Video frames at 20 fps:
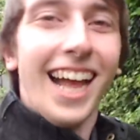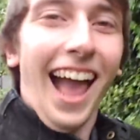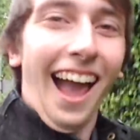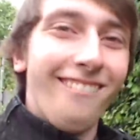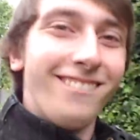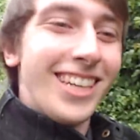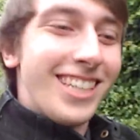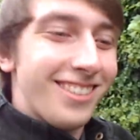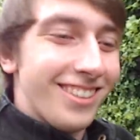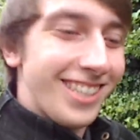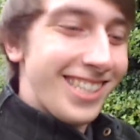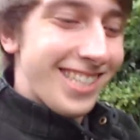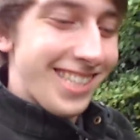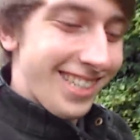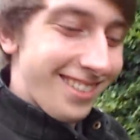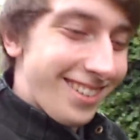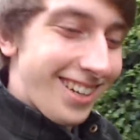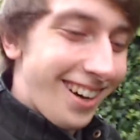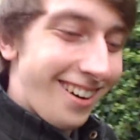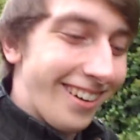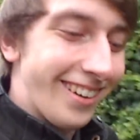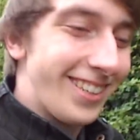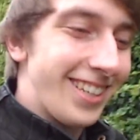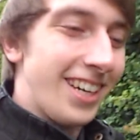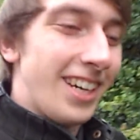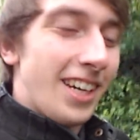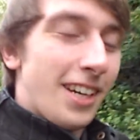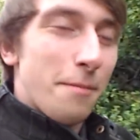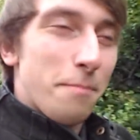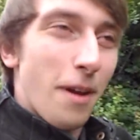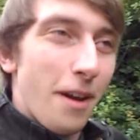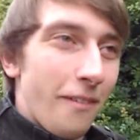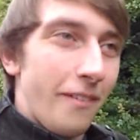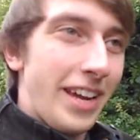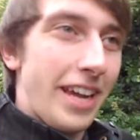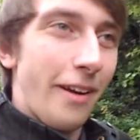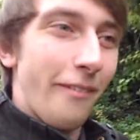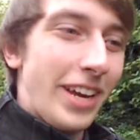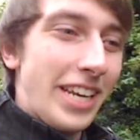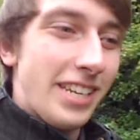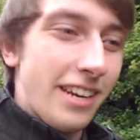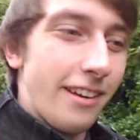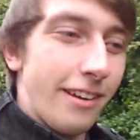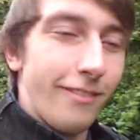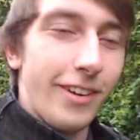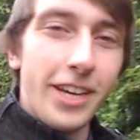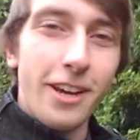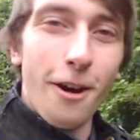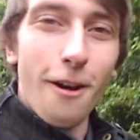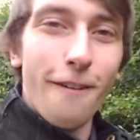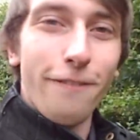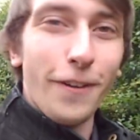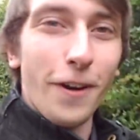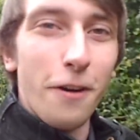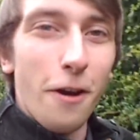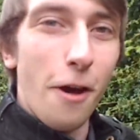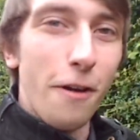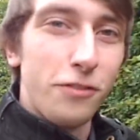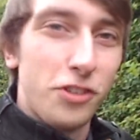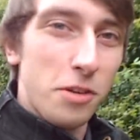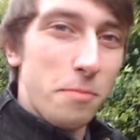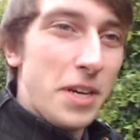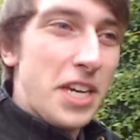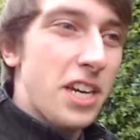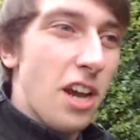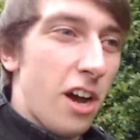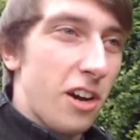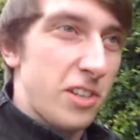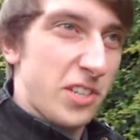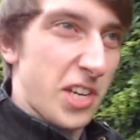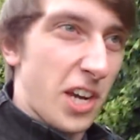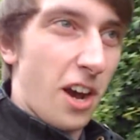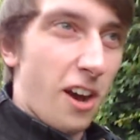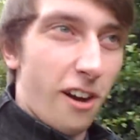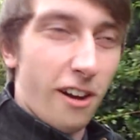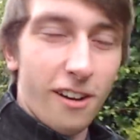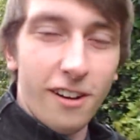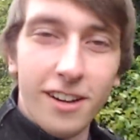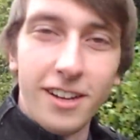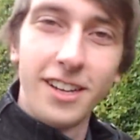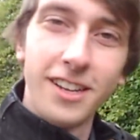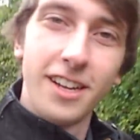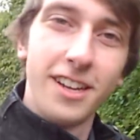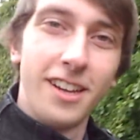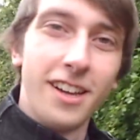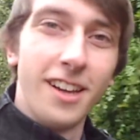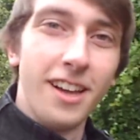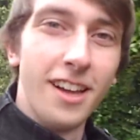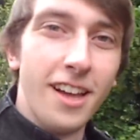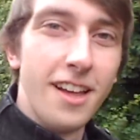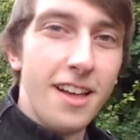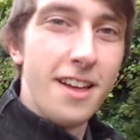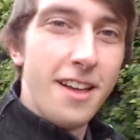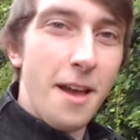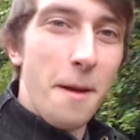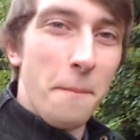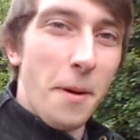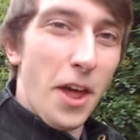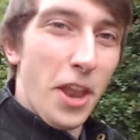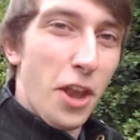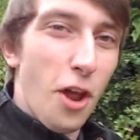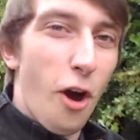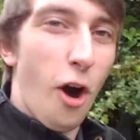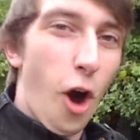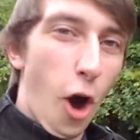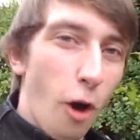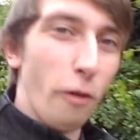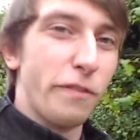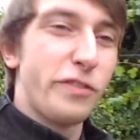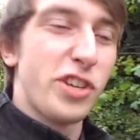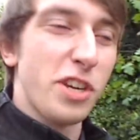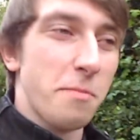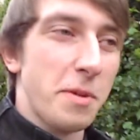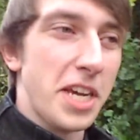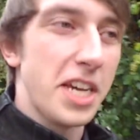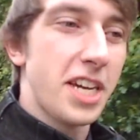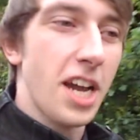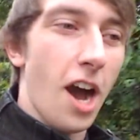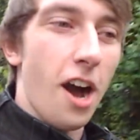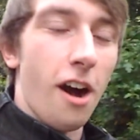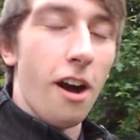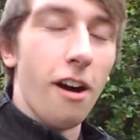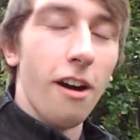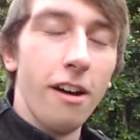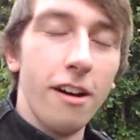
And we tried so hard, but we didn't. We got a photo of Jimmy Carr's car, but not of Jimmy Carr.